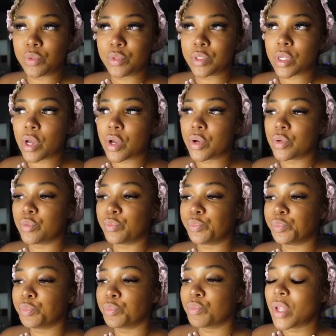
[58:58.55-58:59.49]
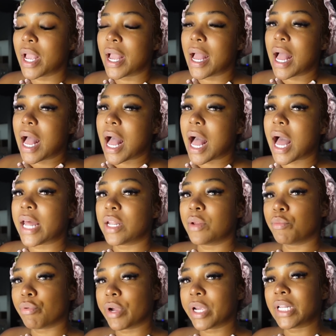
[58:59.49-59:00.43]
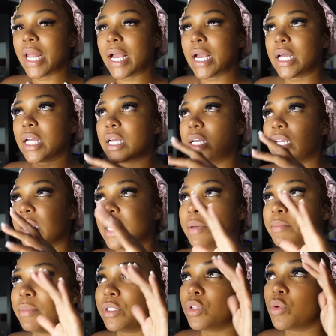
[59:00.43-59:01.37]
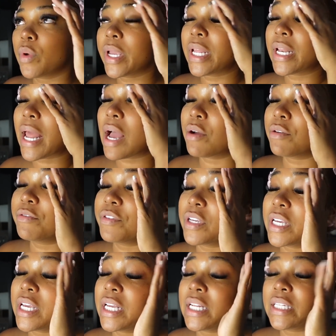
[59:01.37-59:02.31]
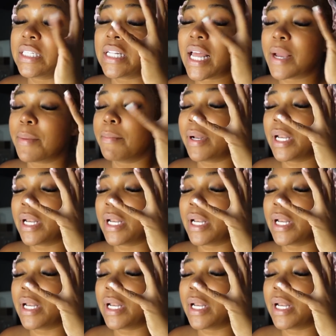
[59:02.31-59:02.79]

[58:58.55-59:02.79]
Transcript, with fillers: So I didn't bring like a in-between outfit and it's like